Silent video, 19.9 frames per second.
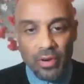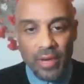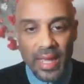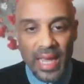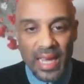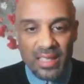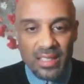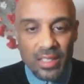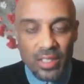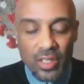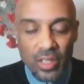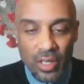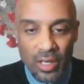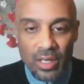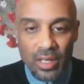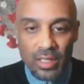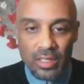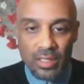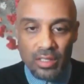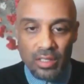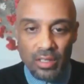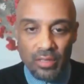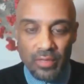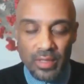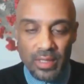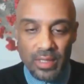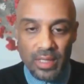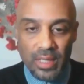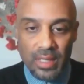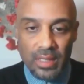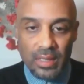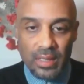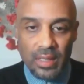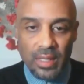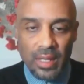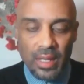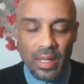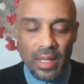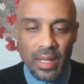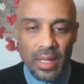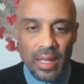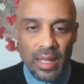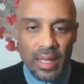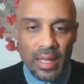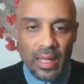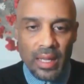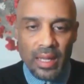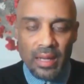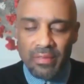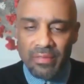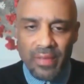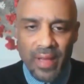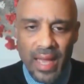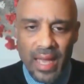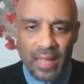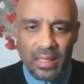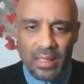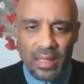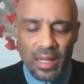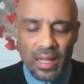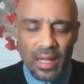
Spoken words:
for external surfaces. In fact,